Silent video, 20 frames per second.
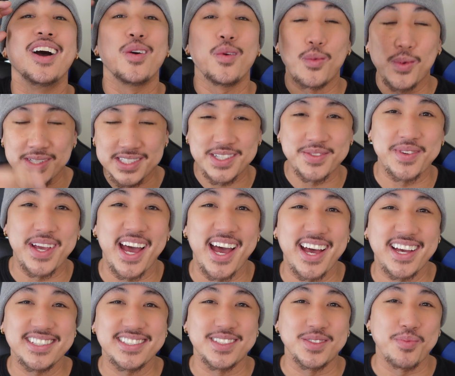What's up,
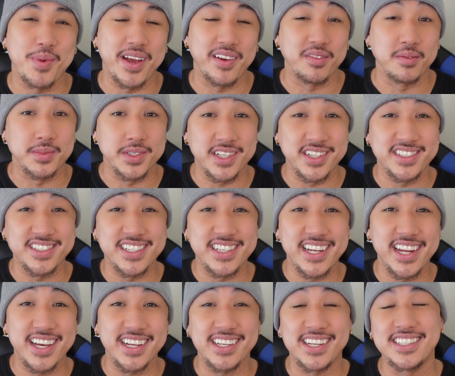guys? It's Mike from Jersey
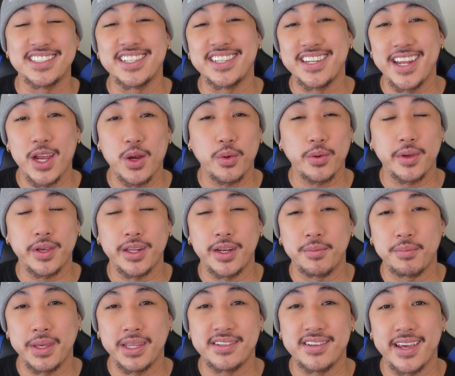Connect, and today we're going
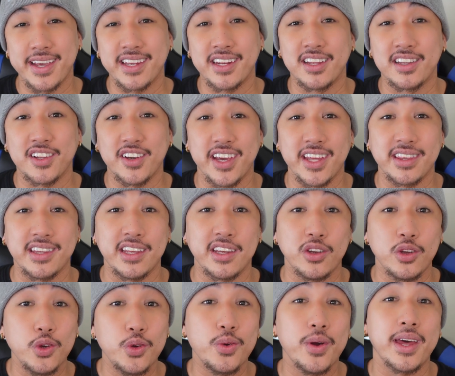to be taking a look at the
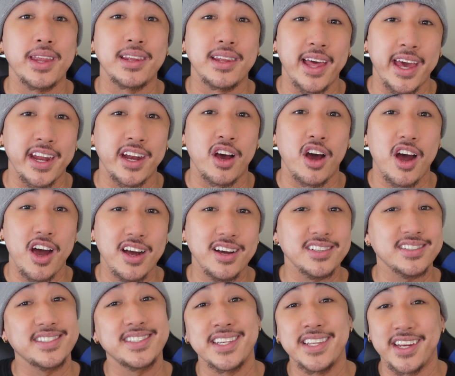new Atlanta
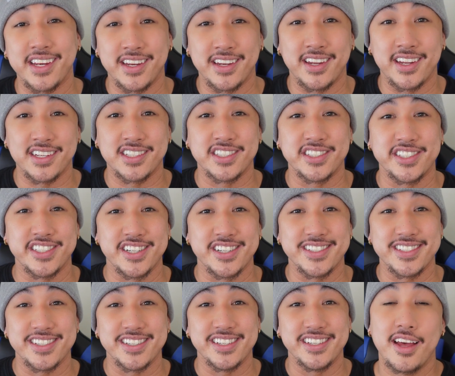Hawks City Edition
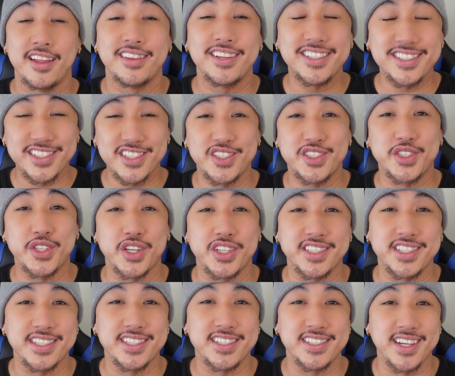jersey. This year's
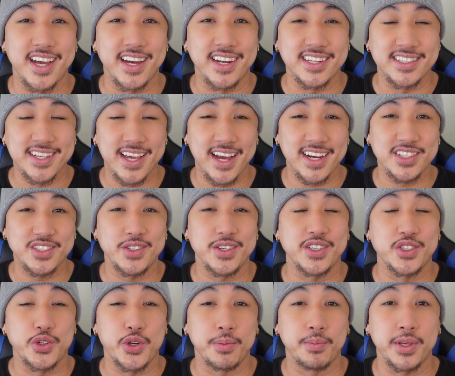jersey design is actually a
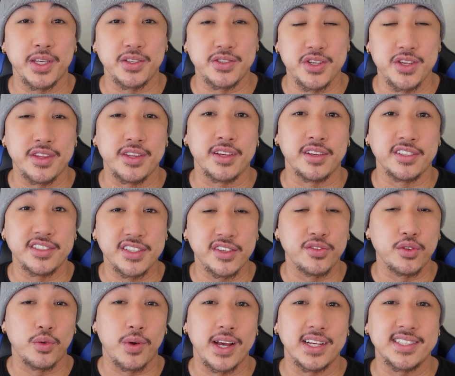tribute to the
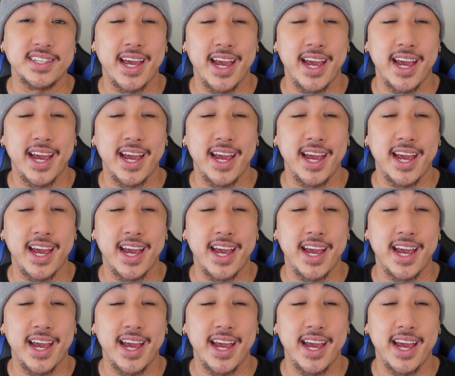civil rights